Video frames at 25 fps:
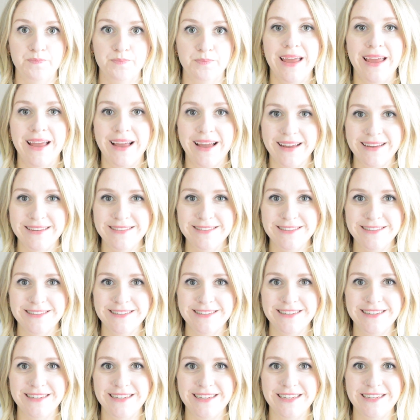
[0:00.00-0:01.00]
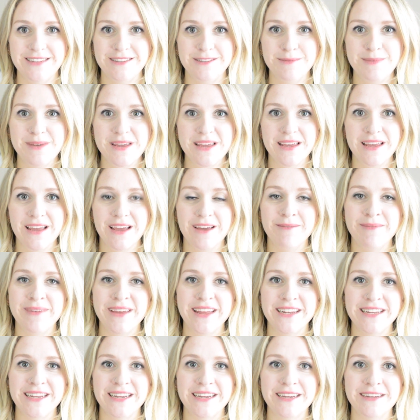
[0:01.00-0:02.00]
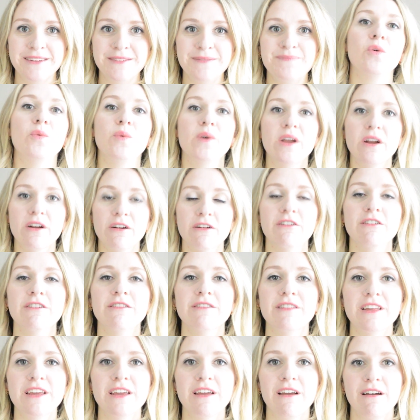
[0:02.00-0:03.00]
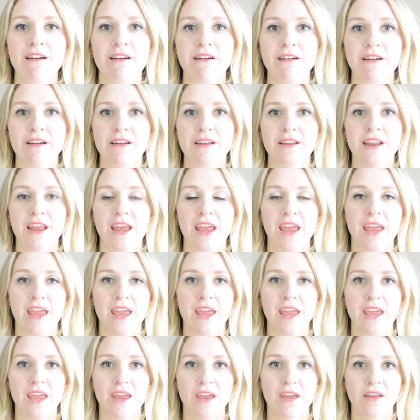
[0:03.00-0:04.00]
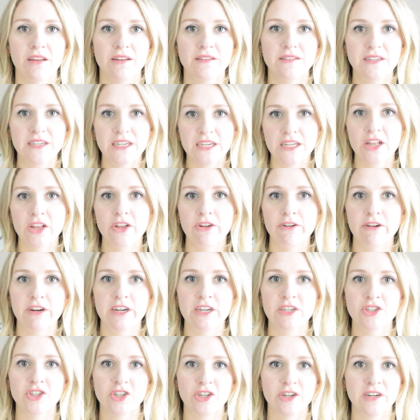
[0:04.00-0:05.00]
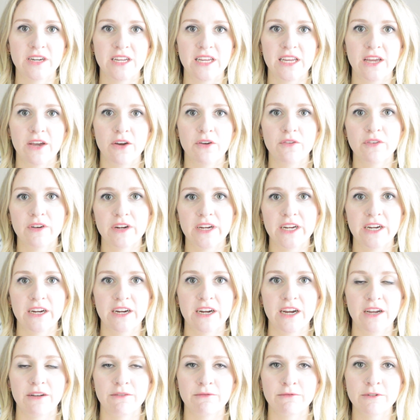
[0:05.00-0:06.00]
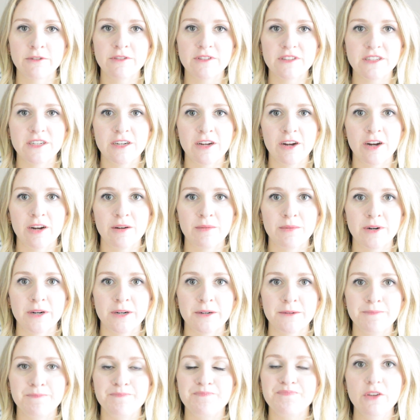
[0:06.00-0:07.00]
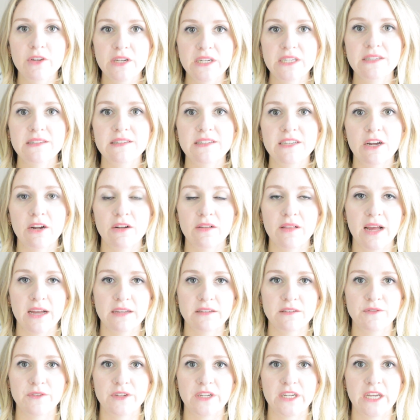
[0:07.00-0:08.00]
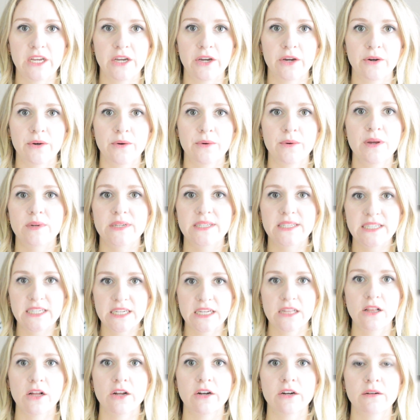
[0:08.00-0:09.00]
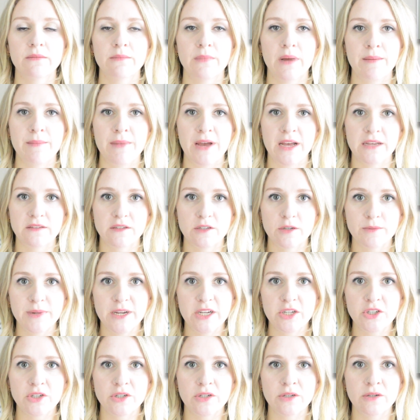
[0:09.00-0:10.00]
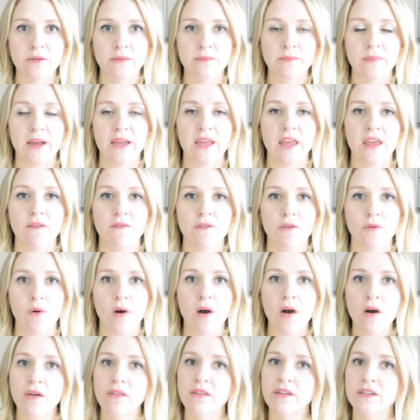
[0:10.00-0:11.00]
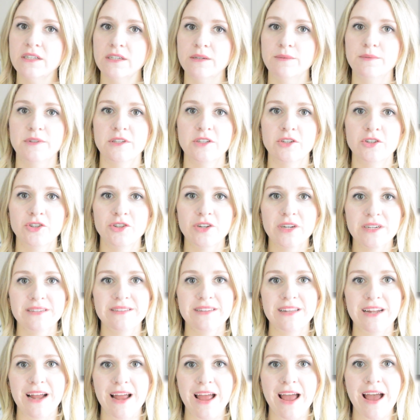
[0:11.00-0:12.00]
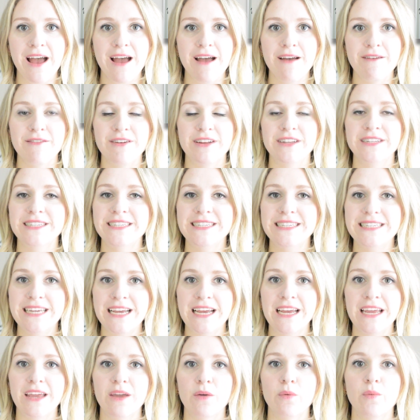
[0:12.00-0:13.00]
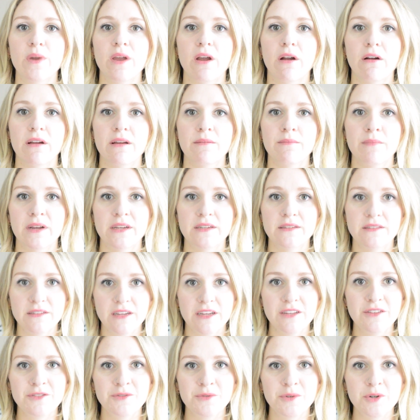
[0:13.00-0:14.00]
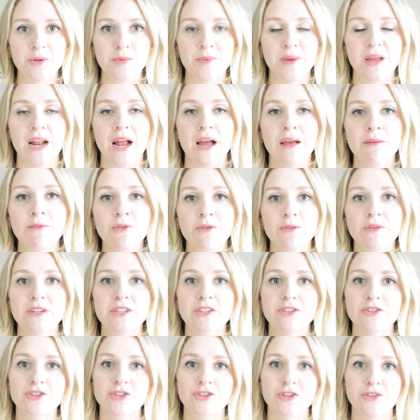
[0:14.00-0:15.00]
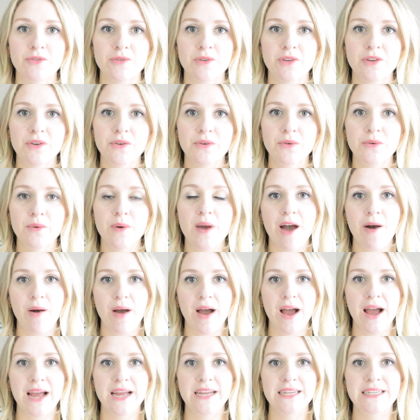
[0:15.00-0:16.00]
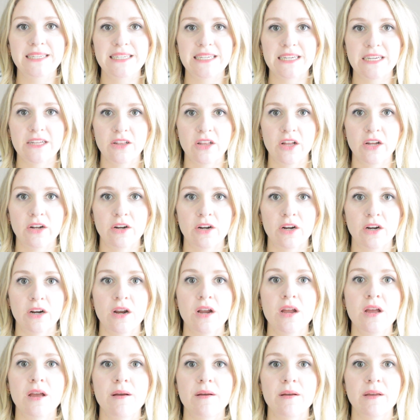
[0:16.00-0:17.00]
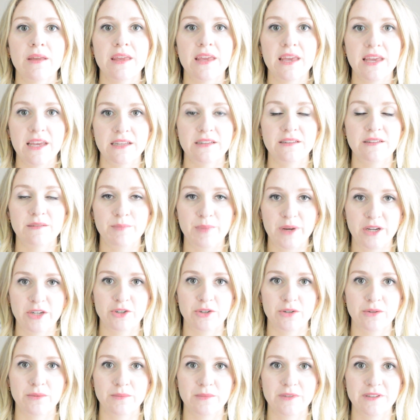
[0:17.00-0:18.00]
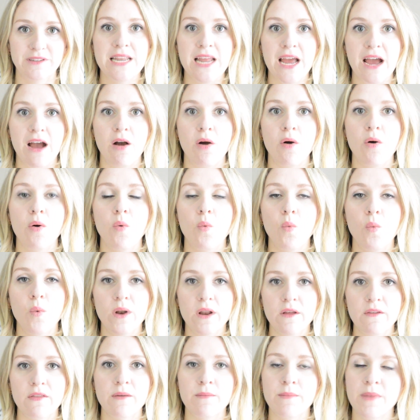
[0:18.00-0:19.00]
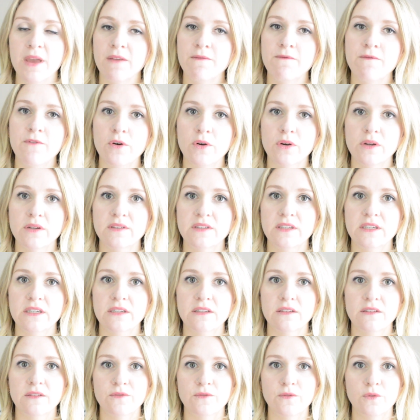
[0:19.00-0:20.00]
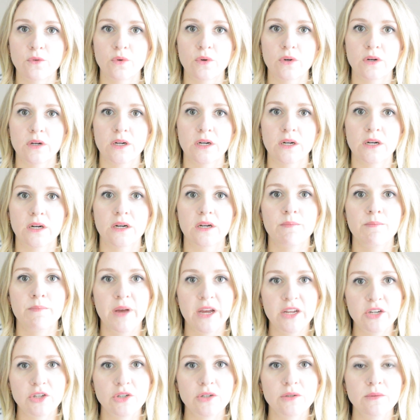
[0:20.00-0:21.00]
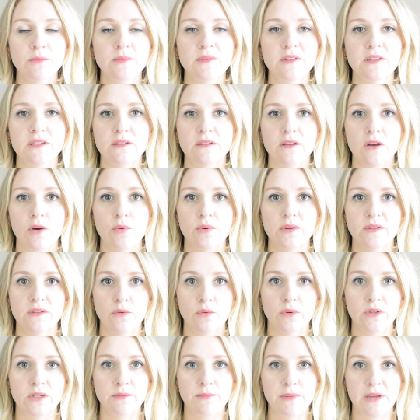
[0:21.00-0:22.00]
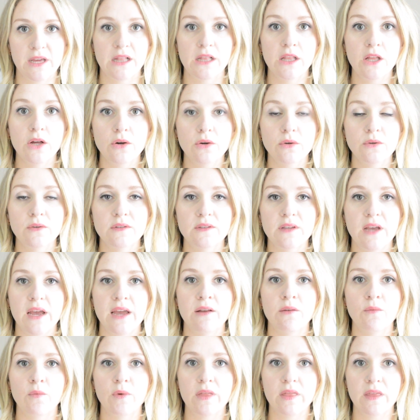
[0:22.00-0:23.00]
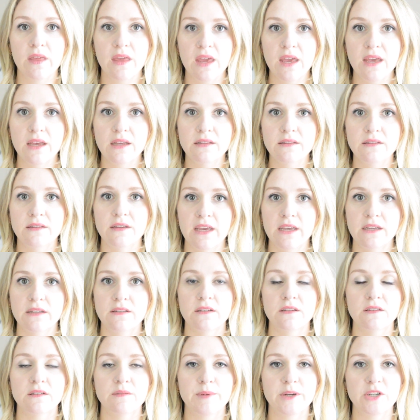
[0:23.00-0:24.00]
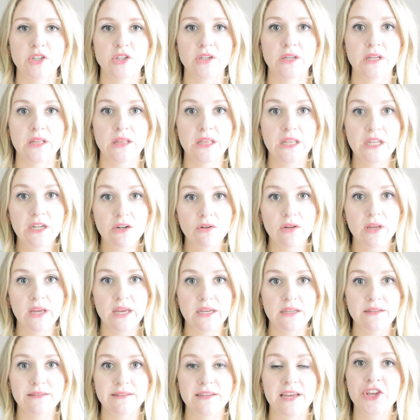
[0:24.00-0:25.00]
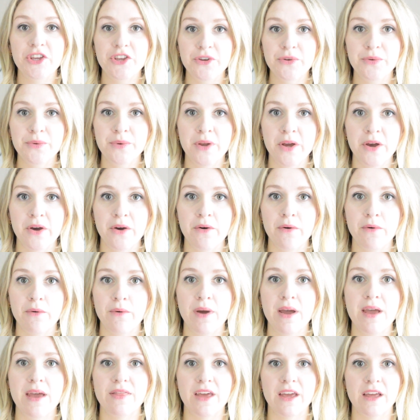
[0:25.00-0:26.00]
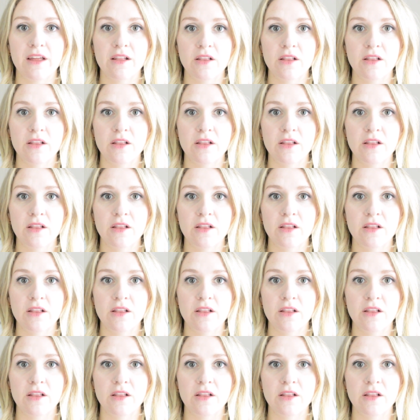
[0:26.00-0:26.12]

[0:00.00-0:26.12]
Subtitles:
Hey guys, it's me, Amanda. We are currently on a decluttering journey over here at Roots and Harbor. If you didn't see our last video, we decluttered my master bedroom. I gave you all the tips and tricks that I have, and today we are in my son's room and I'm going to show you how I declutter kids' bedrooms. Now, one of the main focuses for bedrooms is always going to be clothes, and with kids, it's especially little kids, you know that